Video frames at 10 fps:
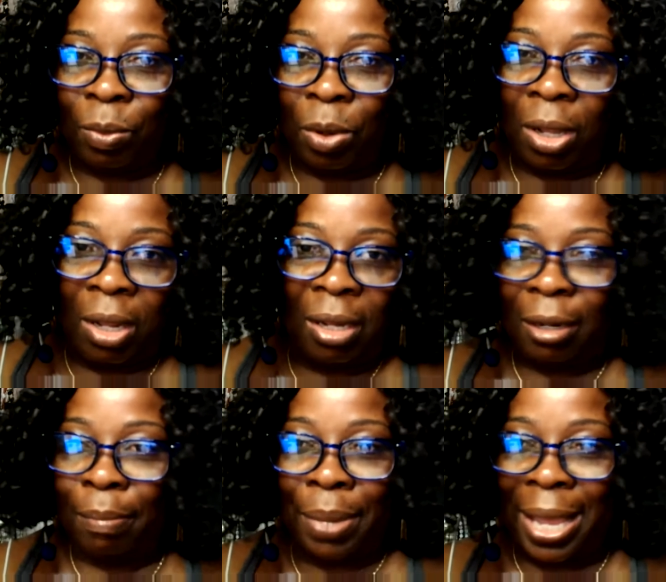wall, on
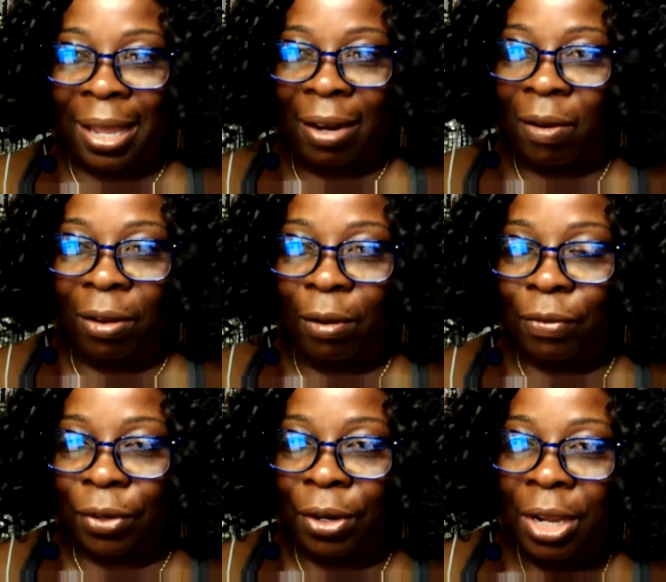her bed, all
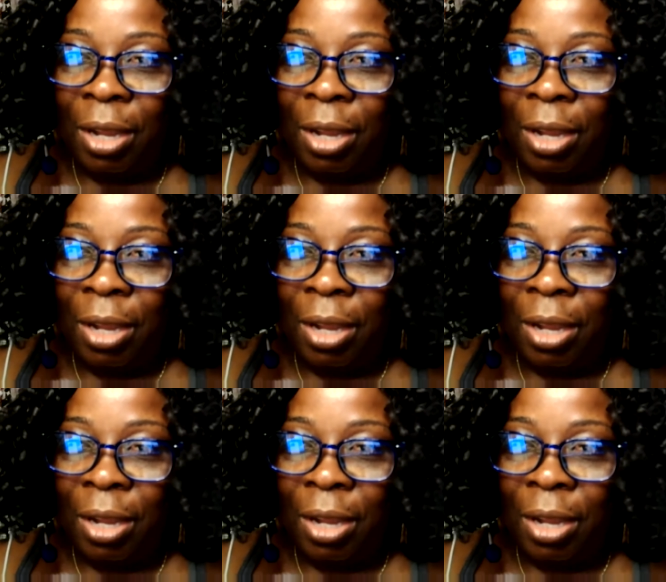over.